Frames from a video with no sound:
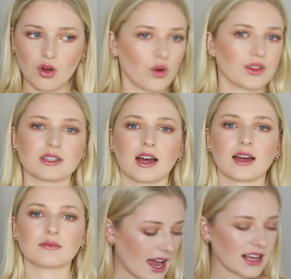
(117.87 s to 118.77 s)
all the
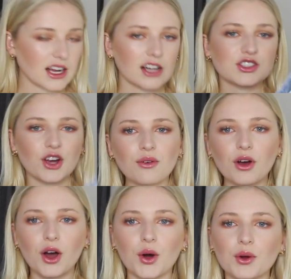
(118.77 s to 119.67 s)
time. And I
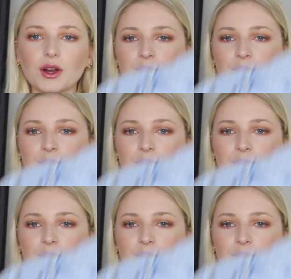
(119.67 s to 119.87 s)
don't own